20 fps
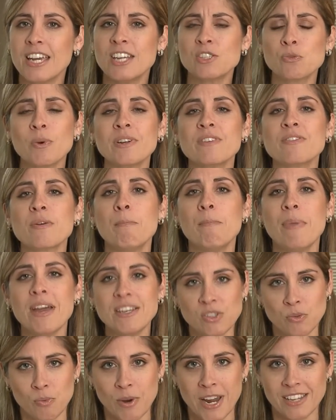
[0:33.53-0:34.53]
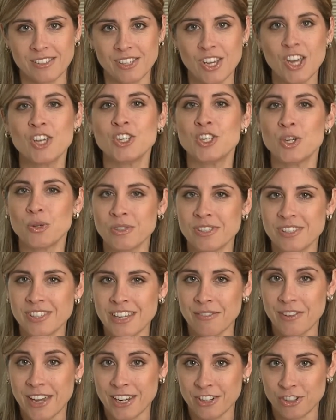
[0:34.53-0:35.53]
is one of the best ways you can
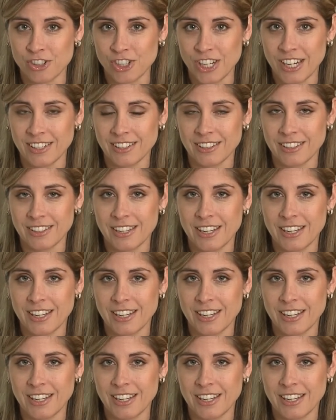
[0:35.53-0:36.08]
save energy.